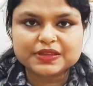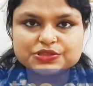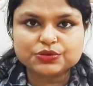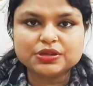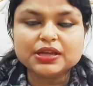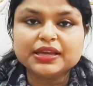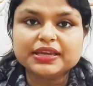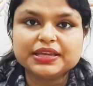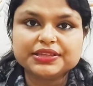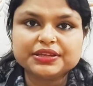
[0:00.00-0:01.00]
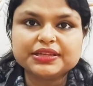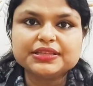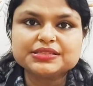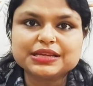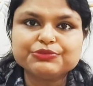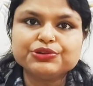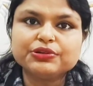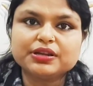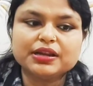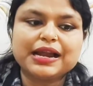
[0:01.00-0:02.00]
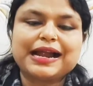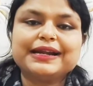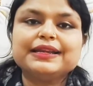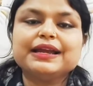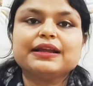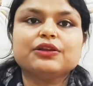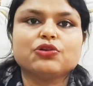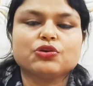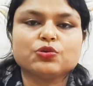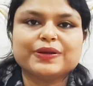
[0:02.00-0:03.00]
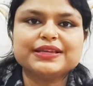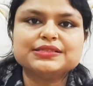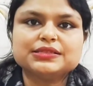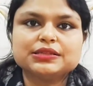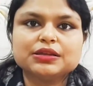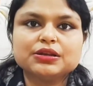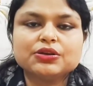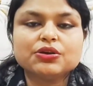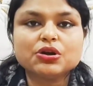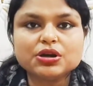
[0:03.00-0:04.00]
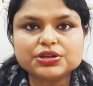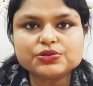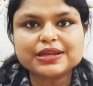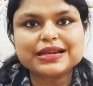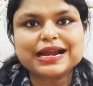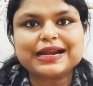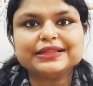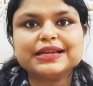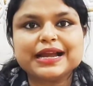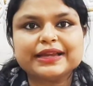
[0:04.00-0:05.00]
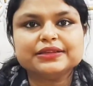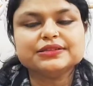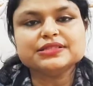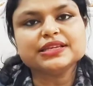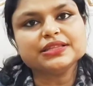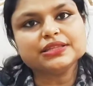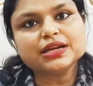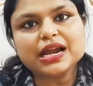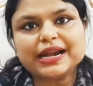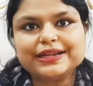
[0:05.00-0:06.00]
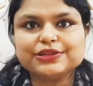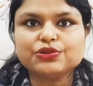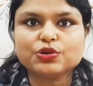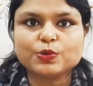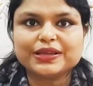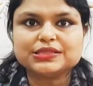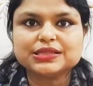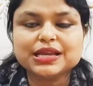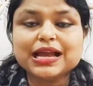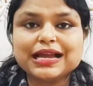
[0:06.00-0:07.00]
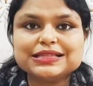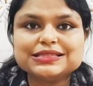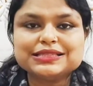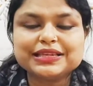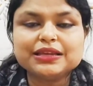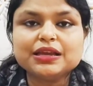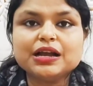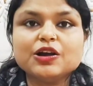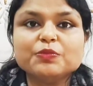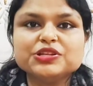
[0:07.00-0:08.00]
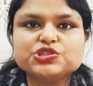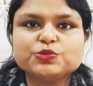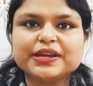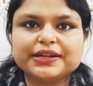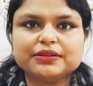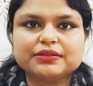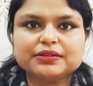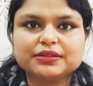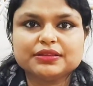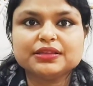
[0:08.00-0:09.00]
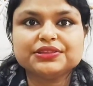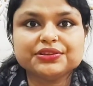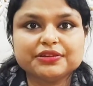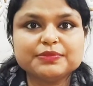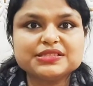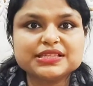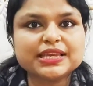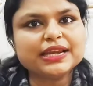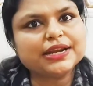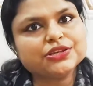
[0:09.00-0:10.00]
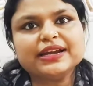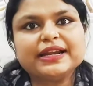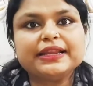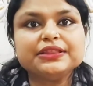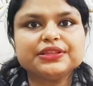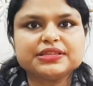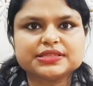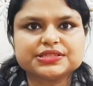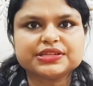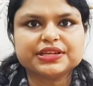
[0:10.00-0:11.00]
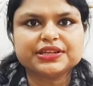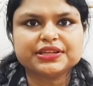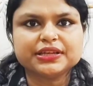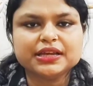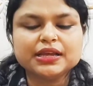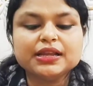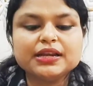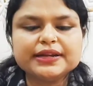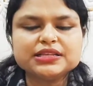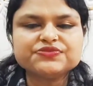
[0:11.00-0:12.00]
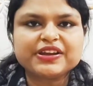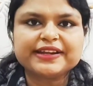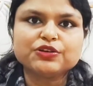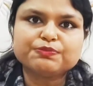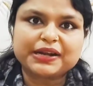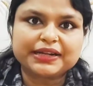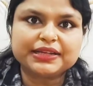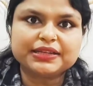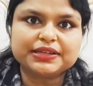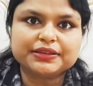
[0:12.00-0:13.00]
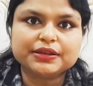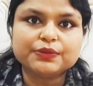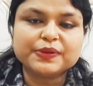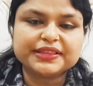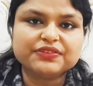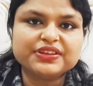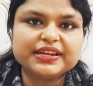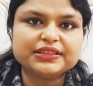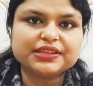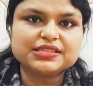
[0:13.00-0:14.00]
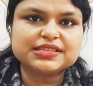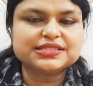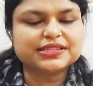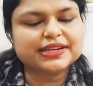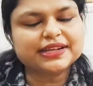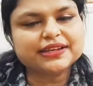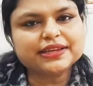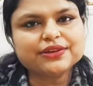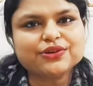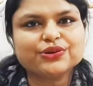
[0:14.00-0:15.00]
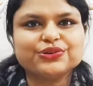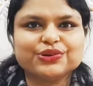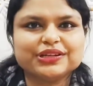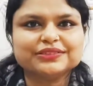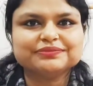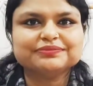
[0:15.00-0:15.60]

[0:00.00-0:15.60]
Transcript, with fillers: So either in the sum you add clockwise or you can add the angles in the anti-clockwise and see how much you get. The theorem is saying we are getting 360 degree. Let us find out practically whether we get 360 degree or not.